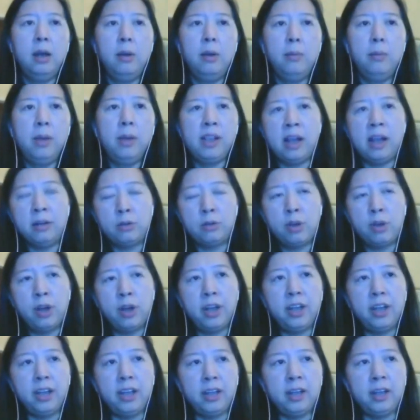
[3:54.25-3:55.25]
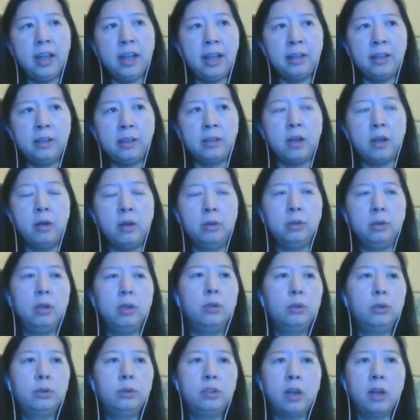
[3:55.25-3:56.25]
without training, and
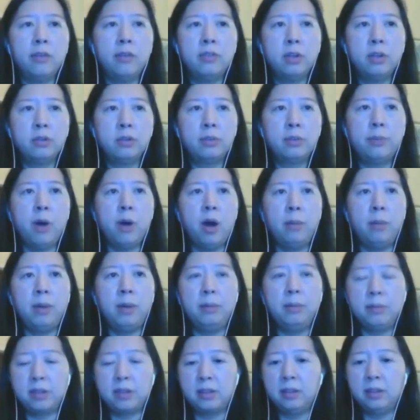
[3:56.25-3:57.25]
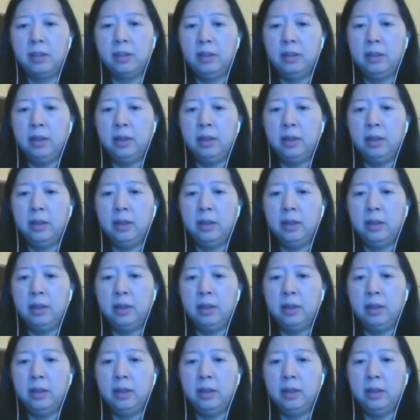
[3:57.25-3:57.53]
go to solve those problems